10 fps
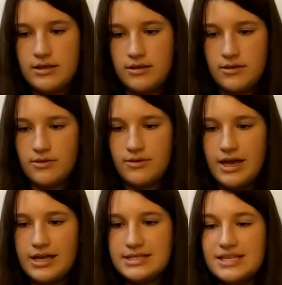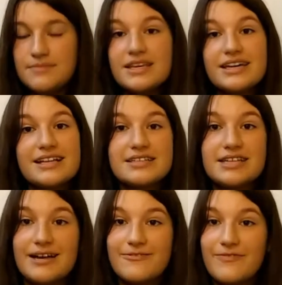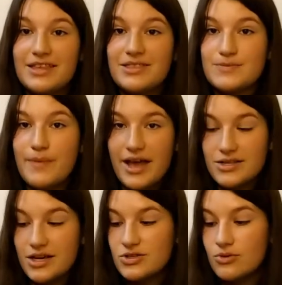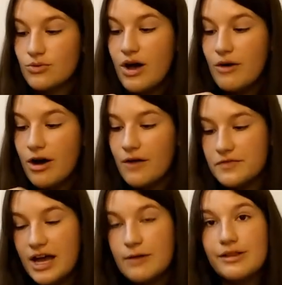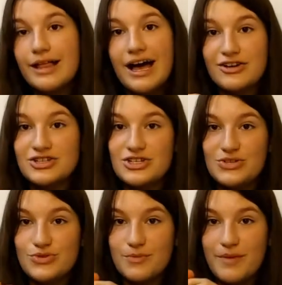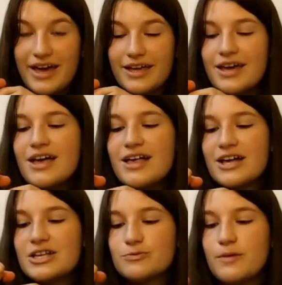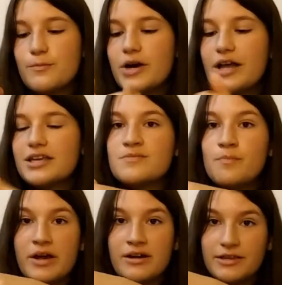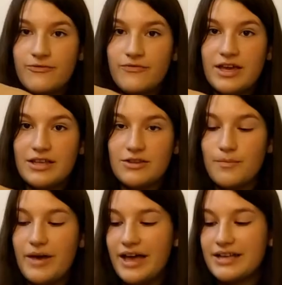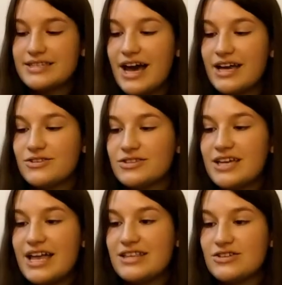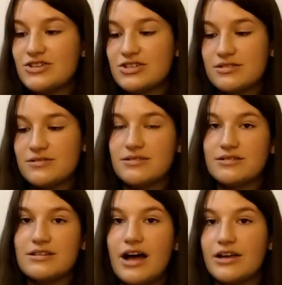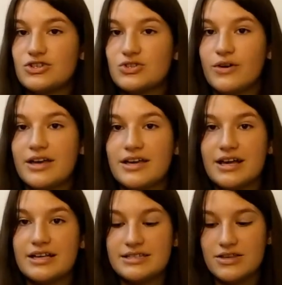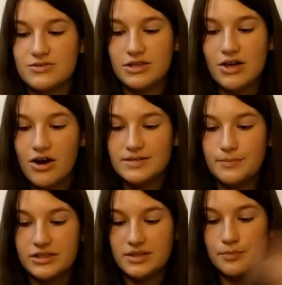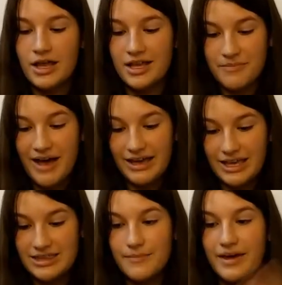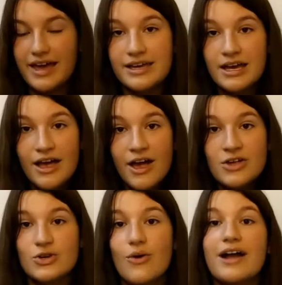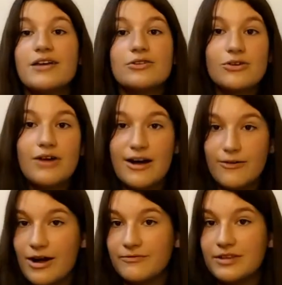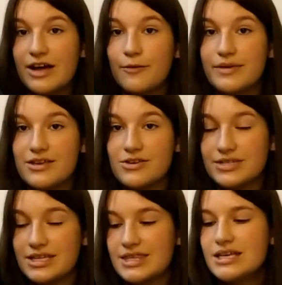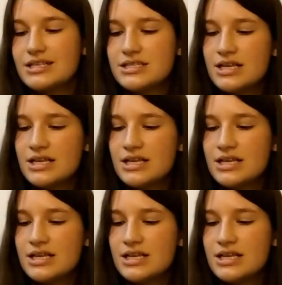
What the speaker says: Okay, it seems like it's a tight fit in this bag, so I don't know how often I will actually use the bag, because when products barely fit in their bags, I tend to just not enjoy it, because then it's really hard to put the product back in the bag. So I don't know how often I'll be using this.